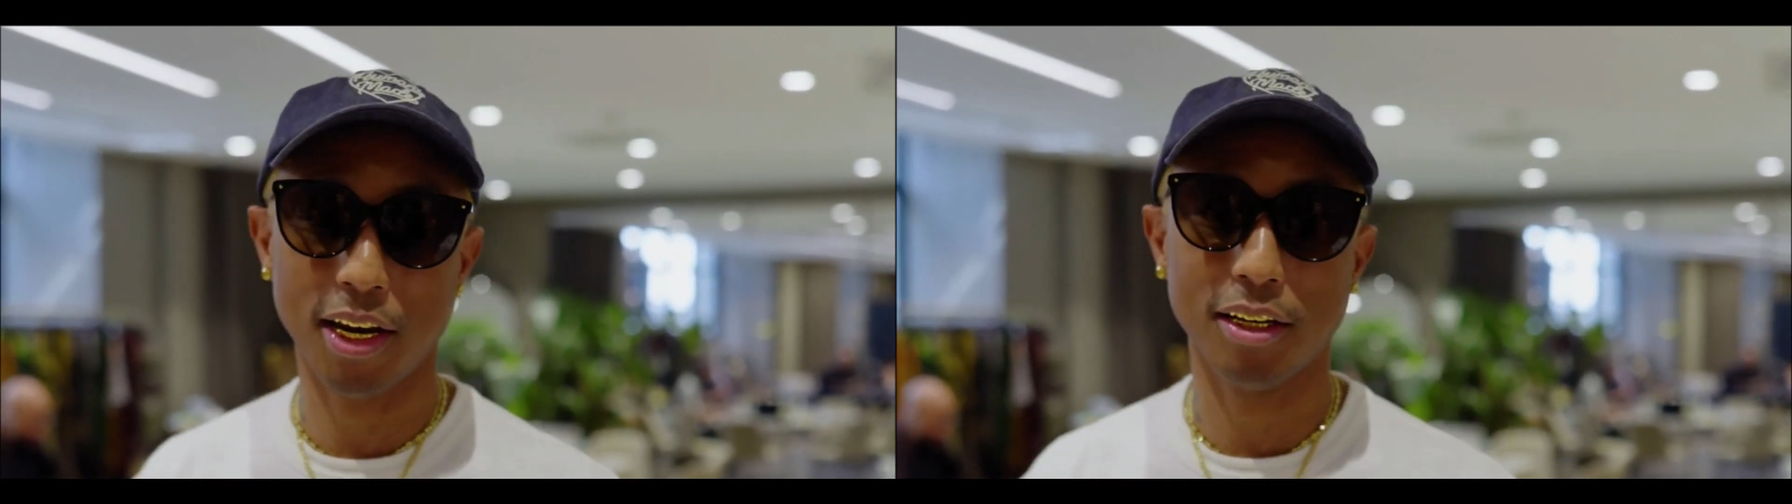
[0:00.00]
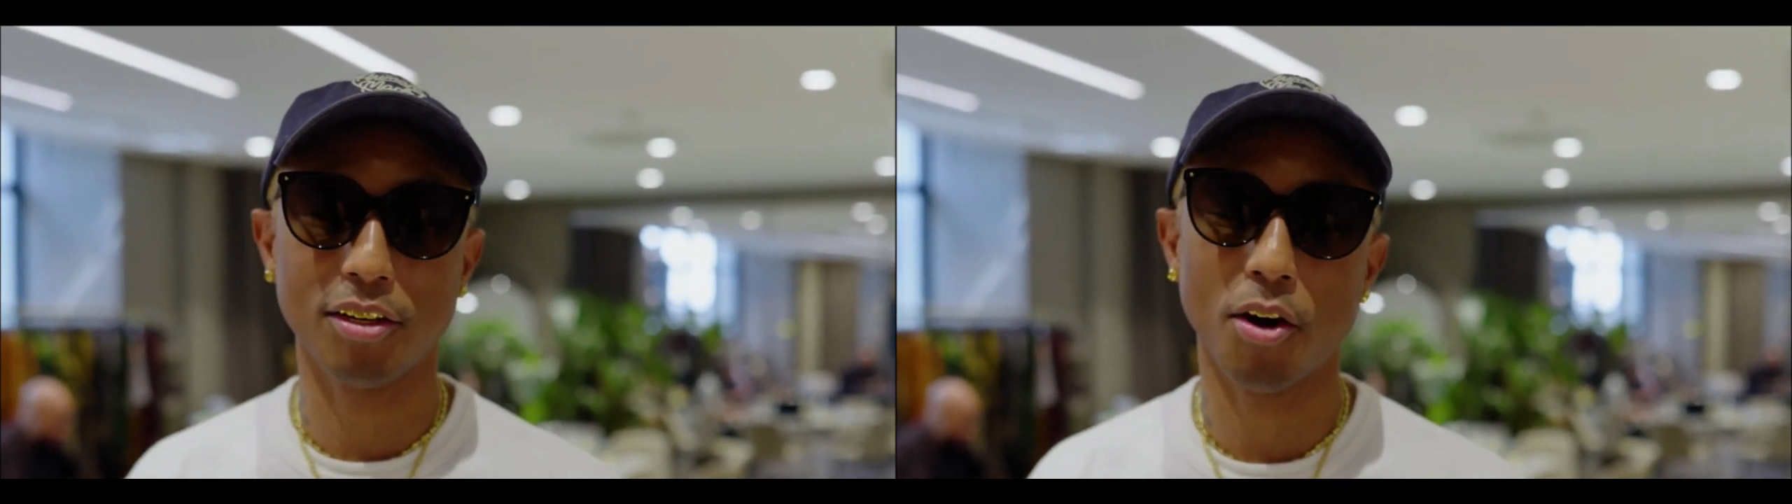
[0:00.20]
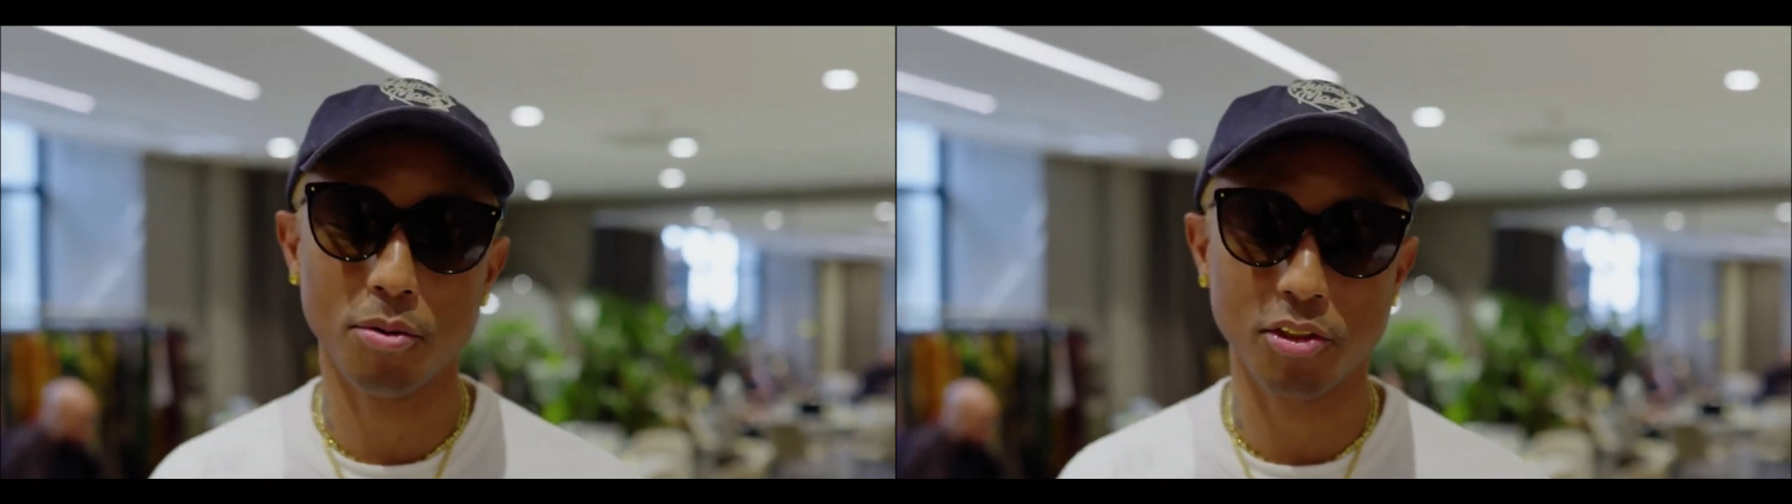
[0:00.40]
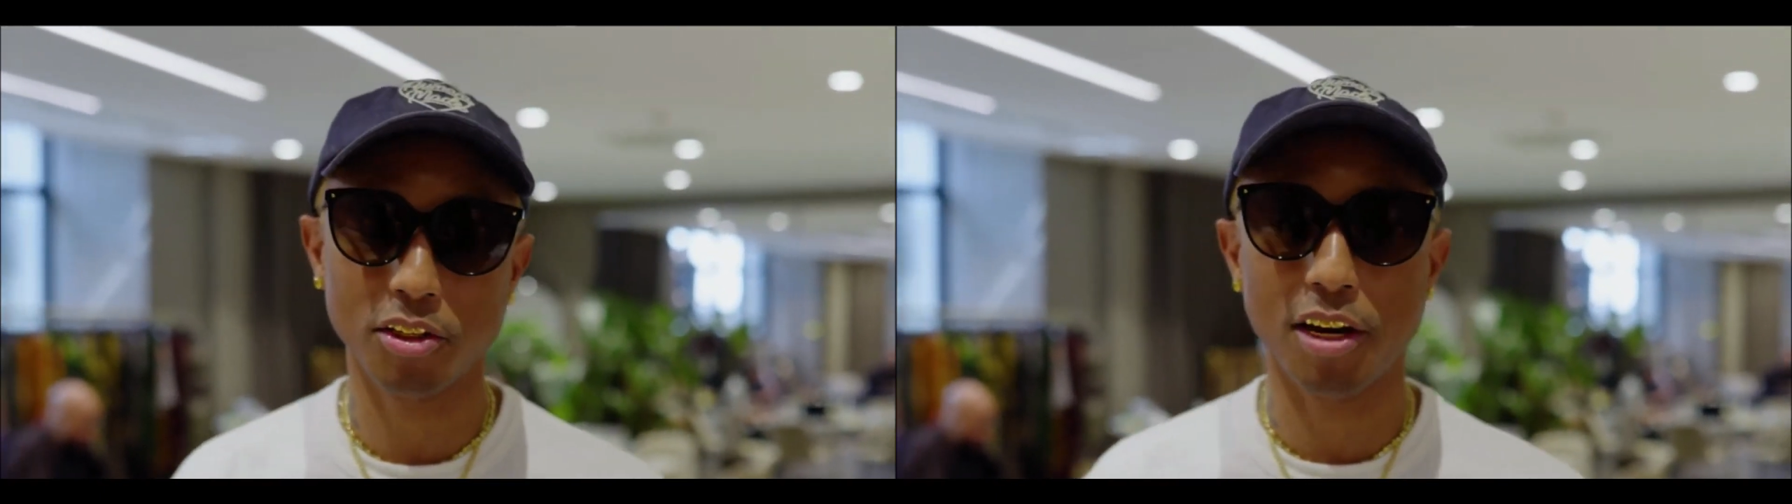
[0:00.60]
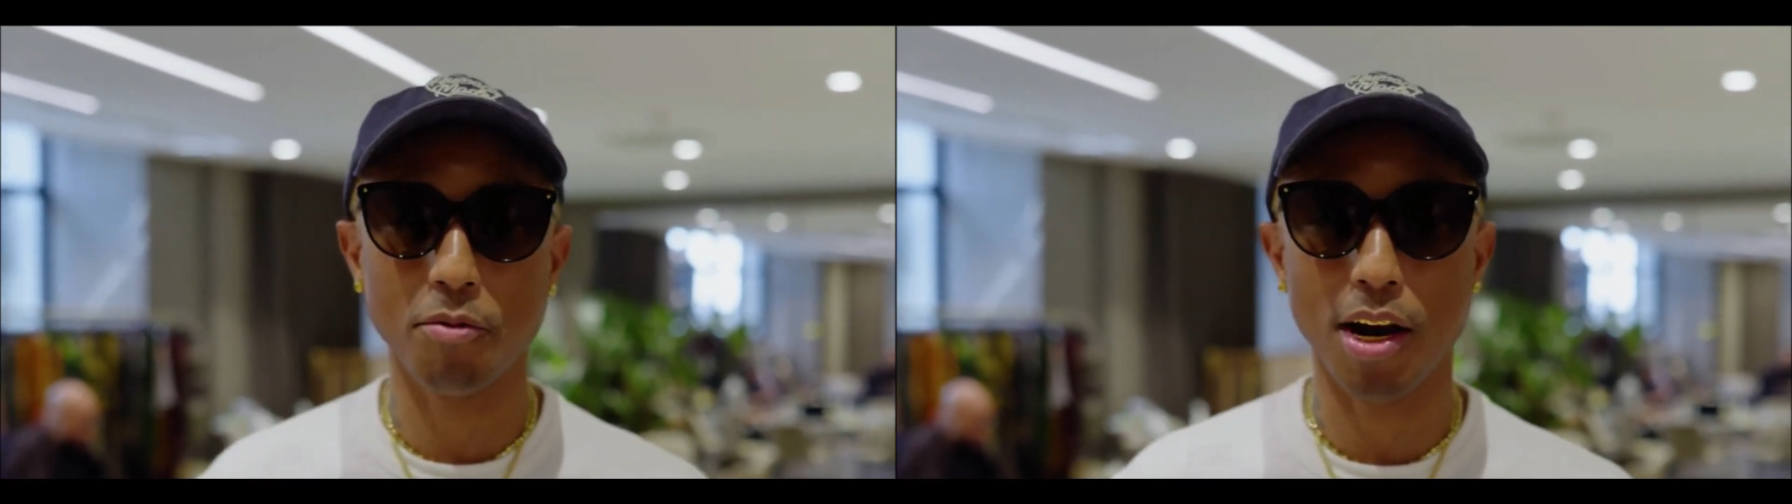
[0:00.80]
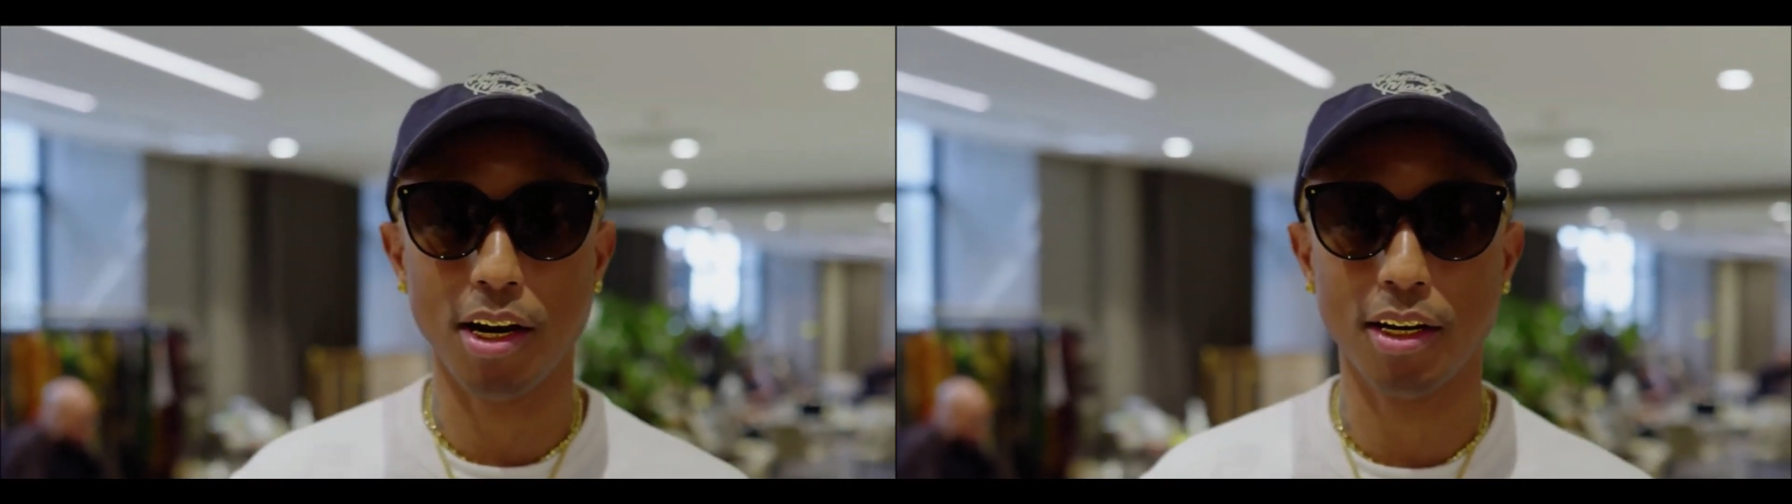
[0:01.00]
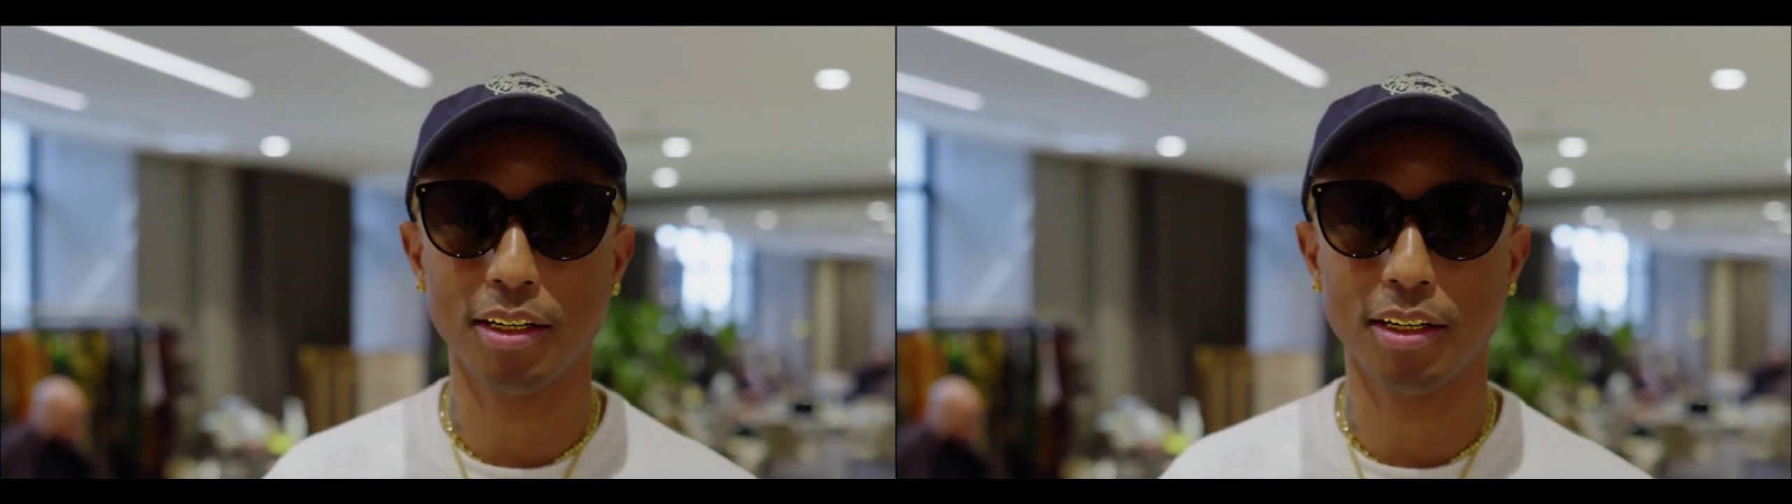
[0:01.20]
in it. So just get ready.